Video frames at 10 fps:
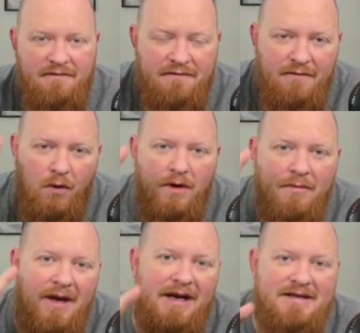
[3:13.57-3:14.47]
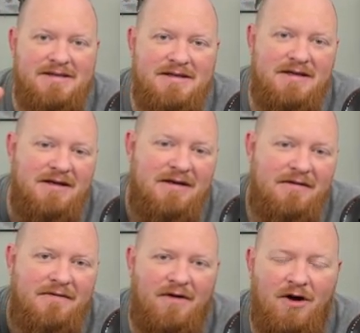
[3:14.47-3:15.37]
4 minutes
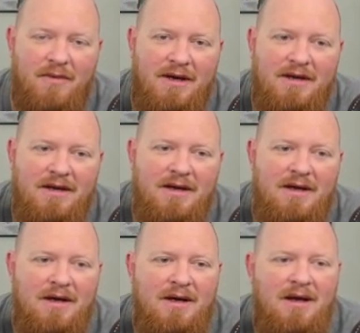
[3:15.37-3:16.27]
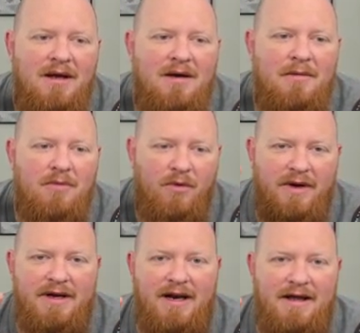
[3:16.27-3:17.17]
farming
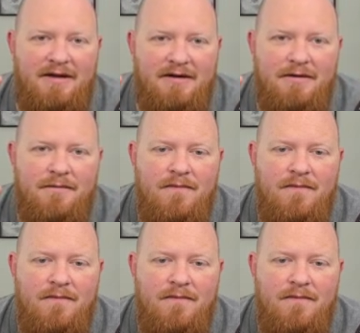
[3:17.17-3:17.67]
Borean Leather,